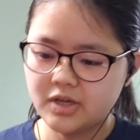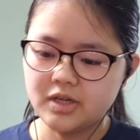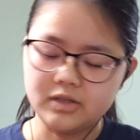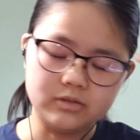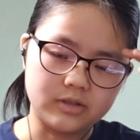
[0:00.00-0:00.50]

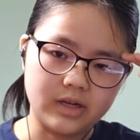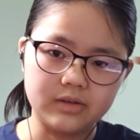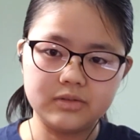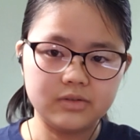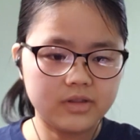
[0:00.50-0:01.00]
you learn how
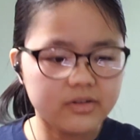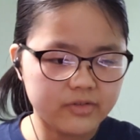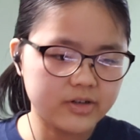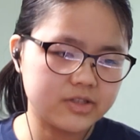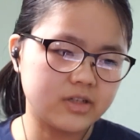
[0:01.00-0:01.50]
to think for
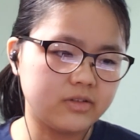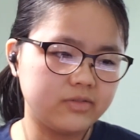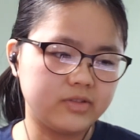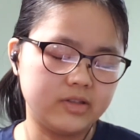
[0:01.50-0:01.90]
yourself,